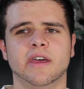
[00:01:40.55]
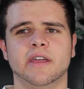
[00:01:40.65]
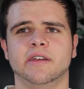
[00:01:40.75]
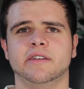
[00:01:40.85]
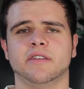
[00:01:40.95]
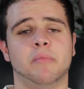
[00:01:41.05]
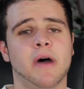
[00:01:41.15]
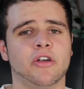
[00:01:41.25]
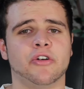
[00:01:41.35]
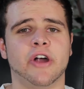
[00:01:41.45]
it is a
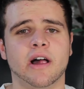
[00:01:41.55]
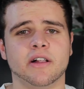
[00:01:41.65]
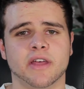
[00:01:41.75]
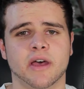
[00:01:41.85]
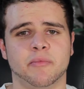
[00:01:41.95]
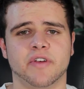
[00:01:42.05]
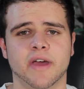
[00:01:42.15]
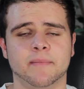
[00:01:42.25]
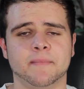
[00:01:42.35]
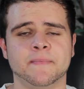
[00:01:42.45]
battle royale type of
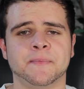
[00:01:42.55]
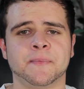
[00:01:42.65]
game,